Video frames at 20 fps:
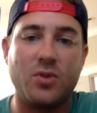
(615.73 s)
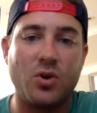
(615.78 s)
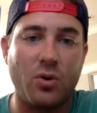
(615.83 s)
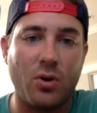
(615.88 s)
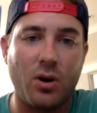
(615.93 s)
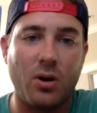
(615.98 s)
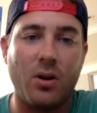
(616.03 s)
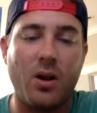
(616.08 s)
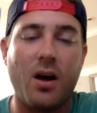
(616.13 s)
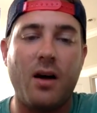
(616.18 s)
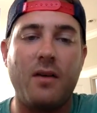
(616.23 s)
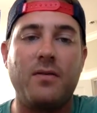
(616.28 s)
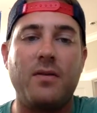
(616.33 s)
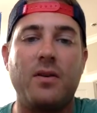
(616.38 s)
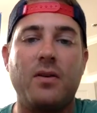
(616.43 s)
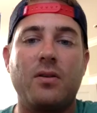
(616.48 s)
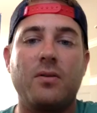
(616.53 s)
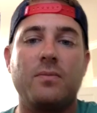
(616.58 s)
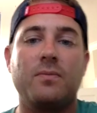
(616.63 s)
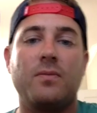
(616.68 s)
do it all live
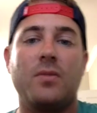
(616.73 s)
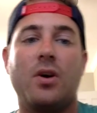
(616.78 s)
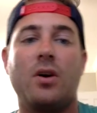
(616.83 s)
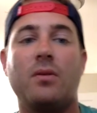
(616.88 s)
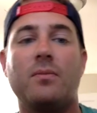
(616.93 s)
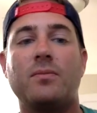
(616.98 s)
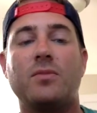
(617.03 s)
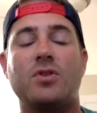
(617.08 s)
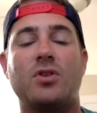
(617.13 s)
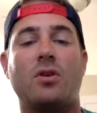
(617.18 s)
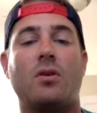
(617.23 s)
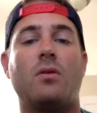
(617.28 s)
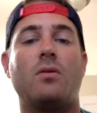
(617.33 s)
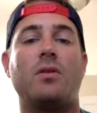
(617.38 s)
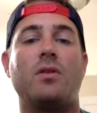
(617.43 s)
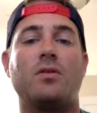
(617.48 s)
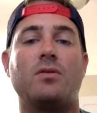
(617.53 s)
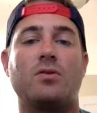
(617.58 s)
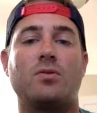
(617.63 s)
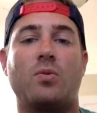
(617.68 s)
here. So
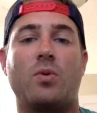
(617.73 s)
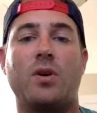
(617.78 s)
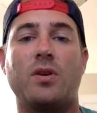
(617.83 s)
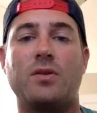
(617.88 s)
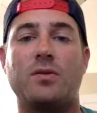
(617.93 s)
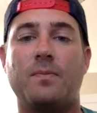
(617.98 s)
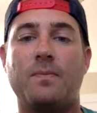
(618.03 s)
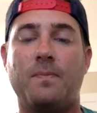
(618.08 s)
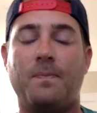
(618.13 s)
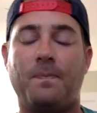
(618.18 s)
here's Wiz.